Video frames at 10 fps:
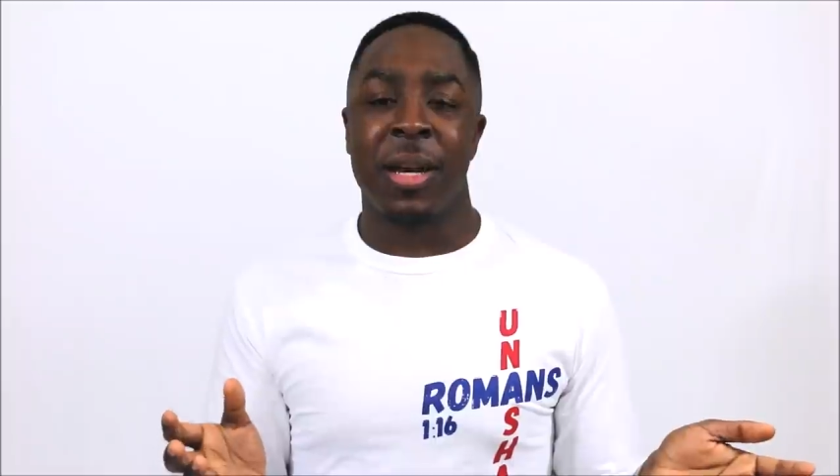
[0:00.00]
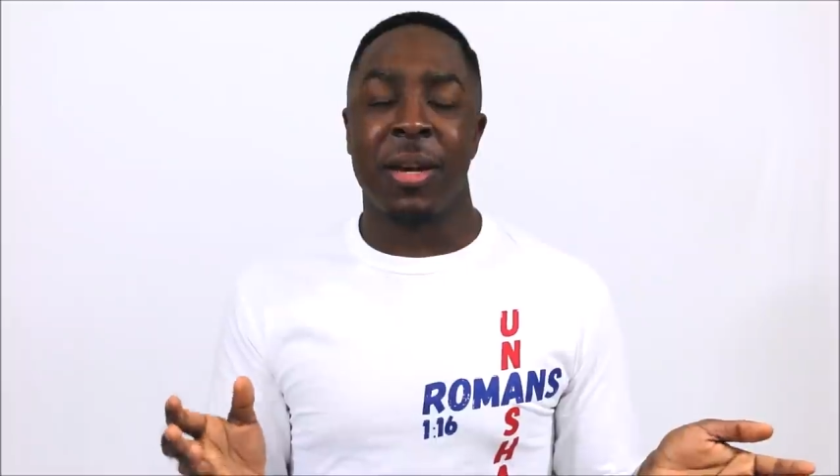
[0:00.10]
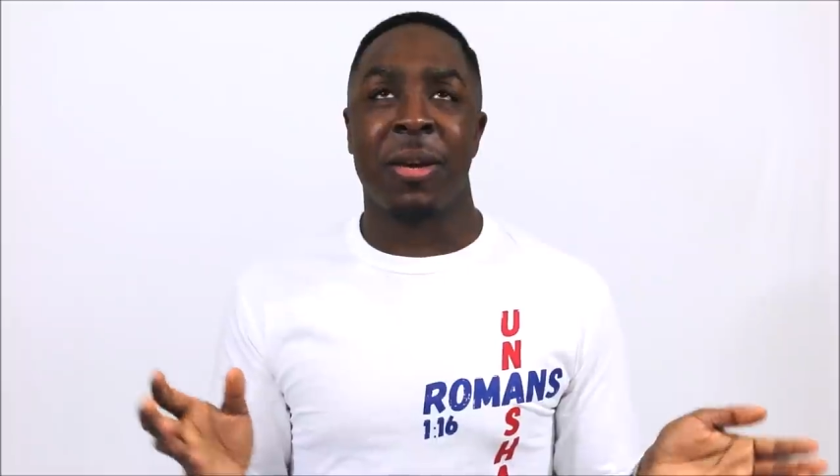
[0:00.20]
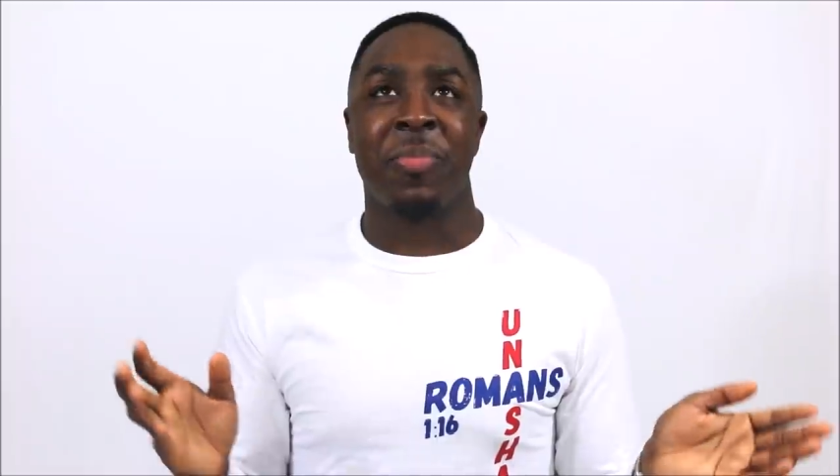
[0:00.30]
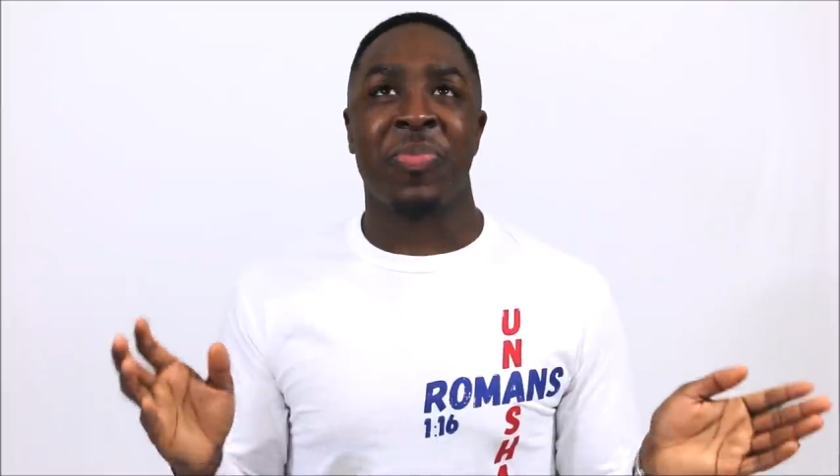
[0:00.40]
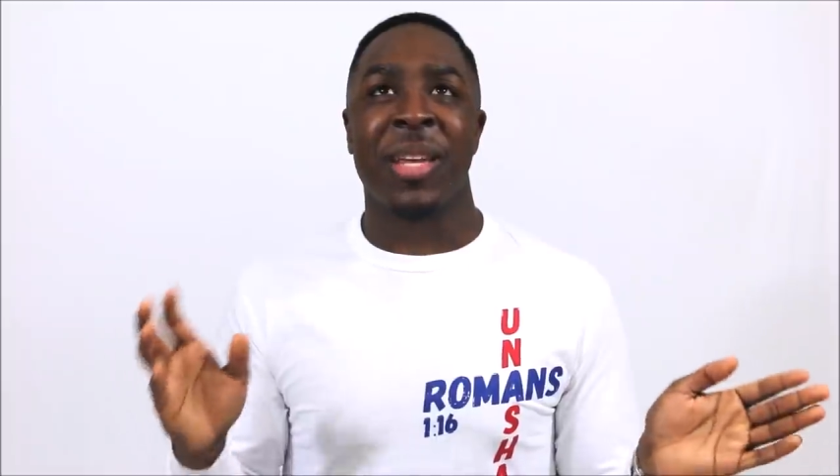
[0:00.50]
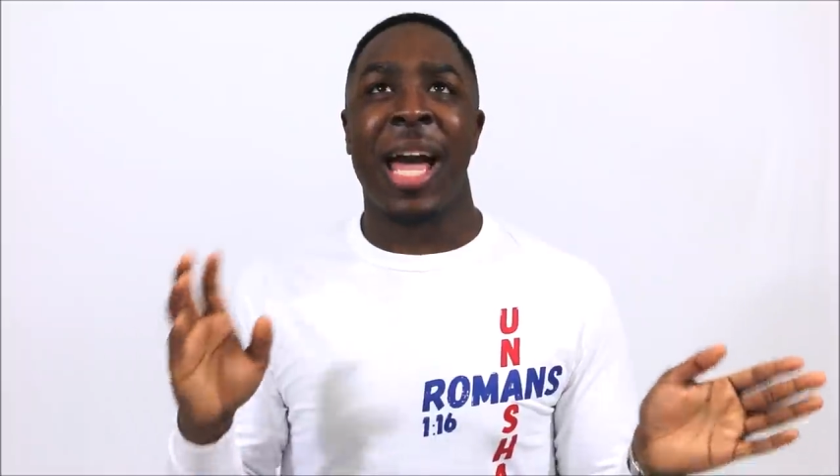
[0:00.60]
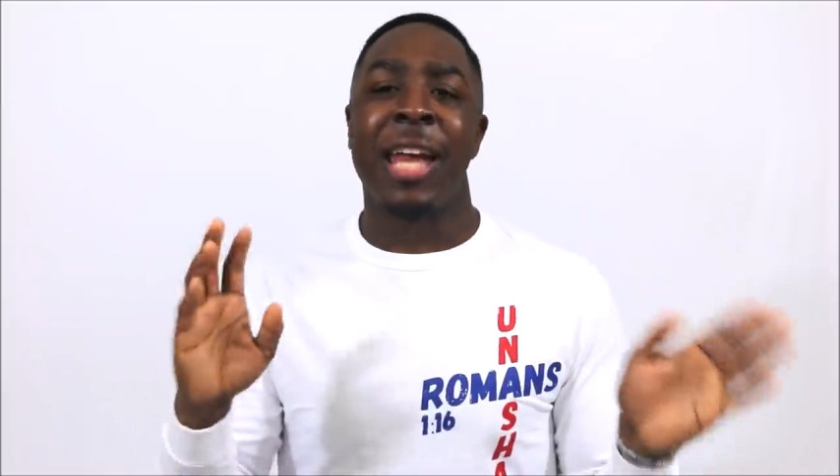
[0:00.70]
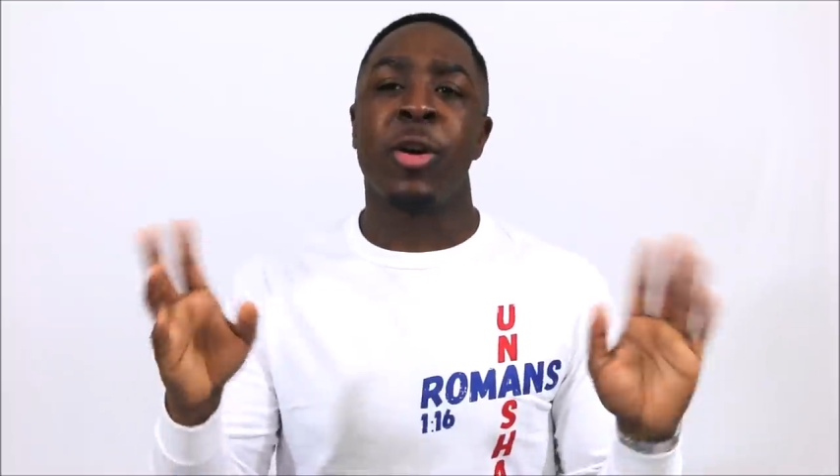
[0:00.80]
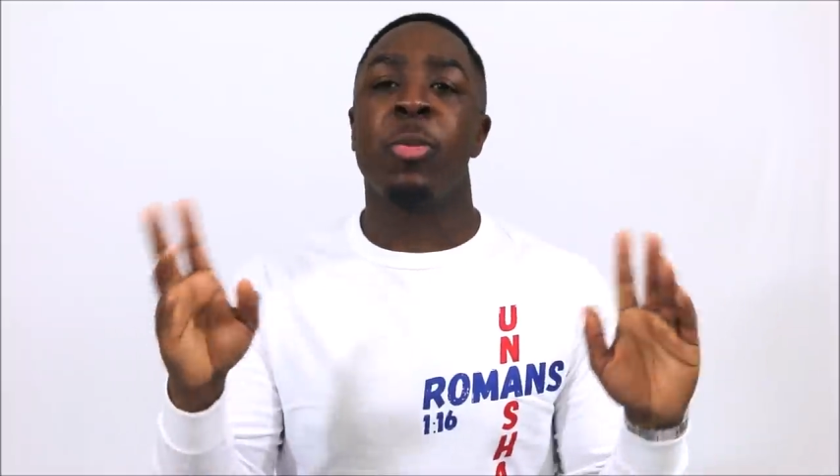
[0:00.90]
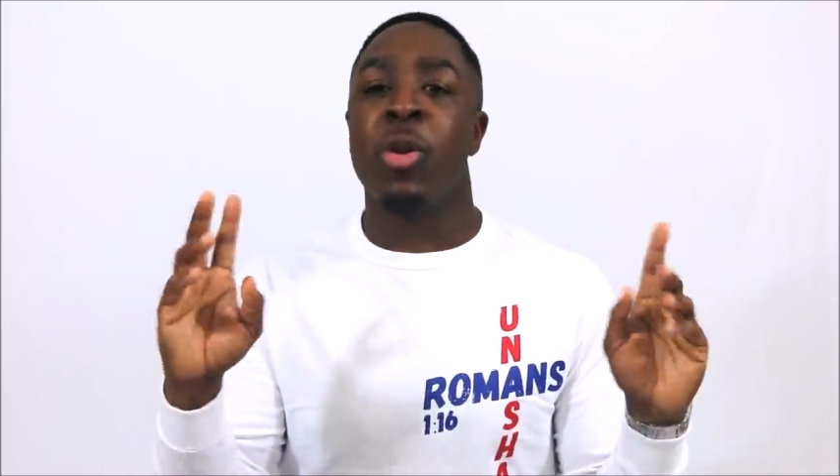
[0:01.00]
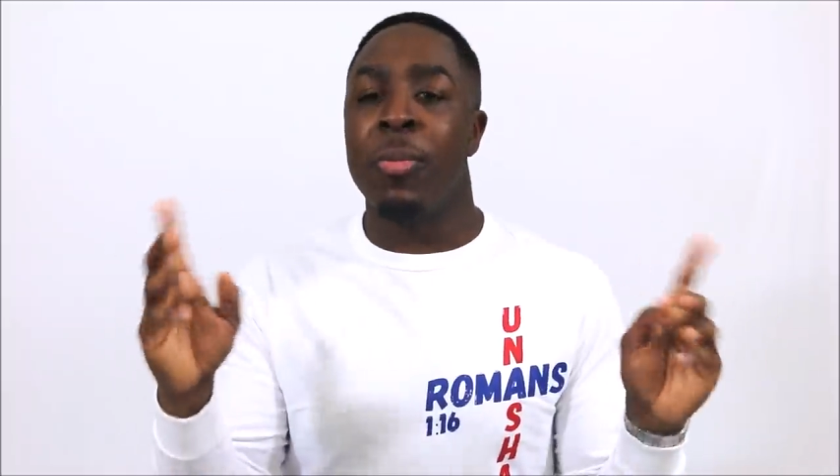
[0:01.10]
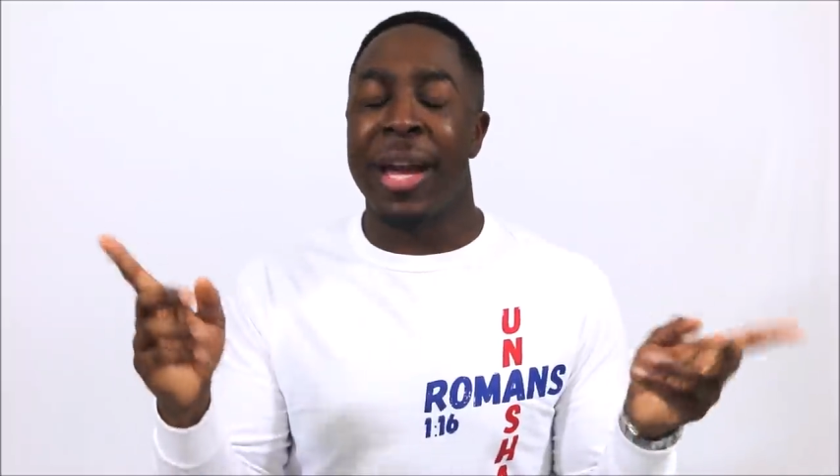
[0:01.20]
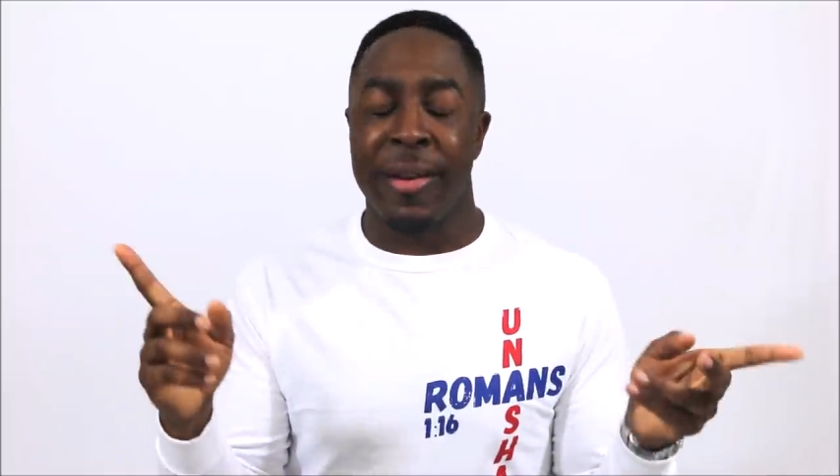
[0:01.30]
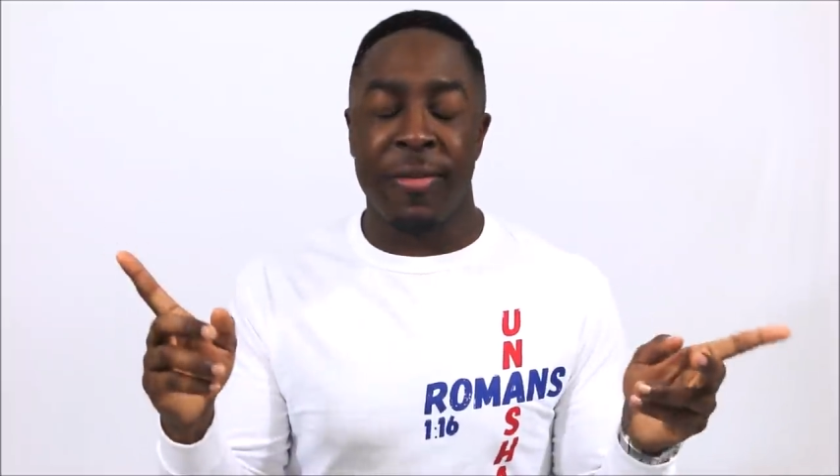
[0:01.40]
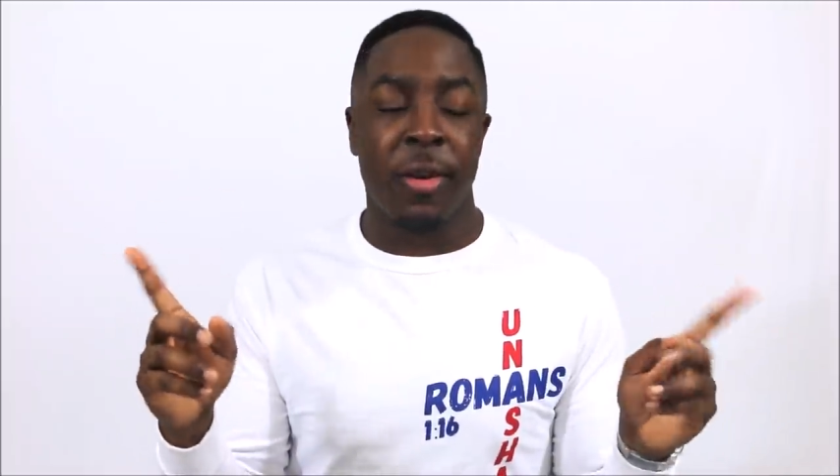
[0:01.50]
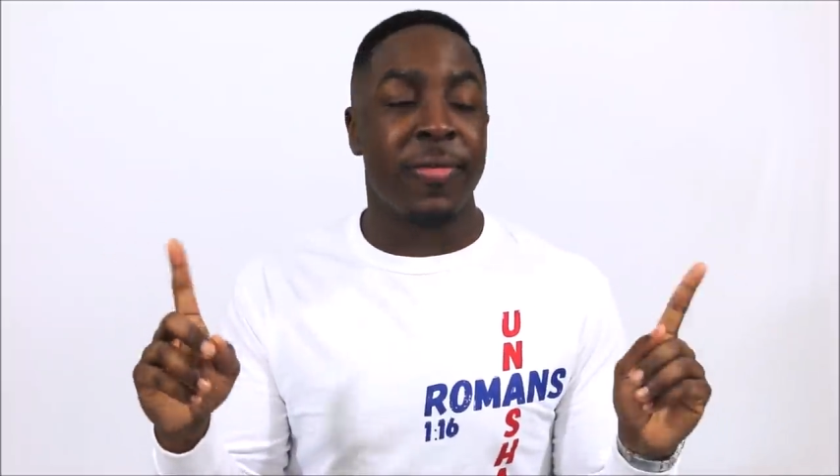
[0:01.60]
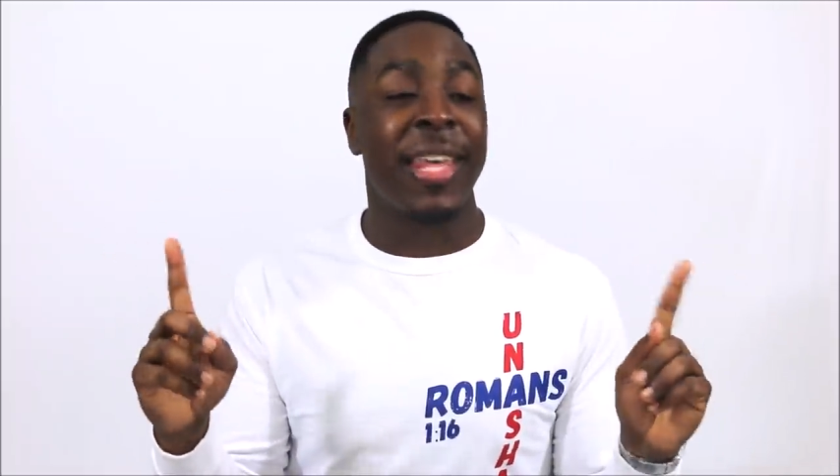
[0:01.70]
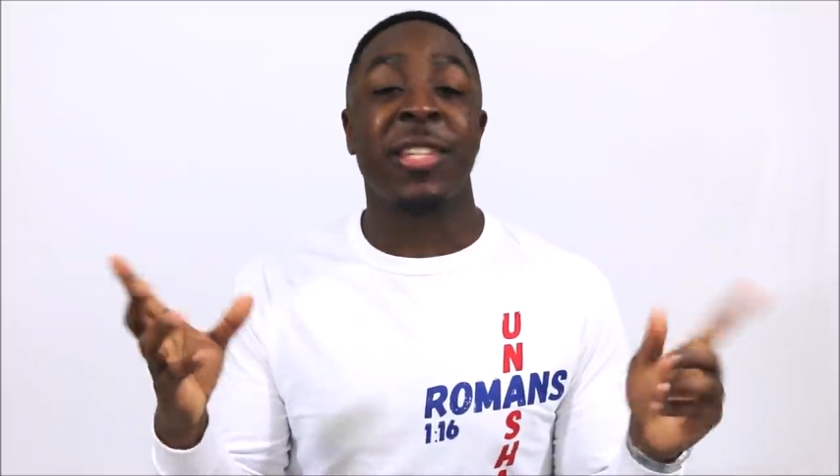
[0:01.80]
um, I know I'm going back and forth.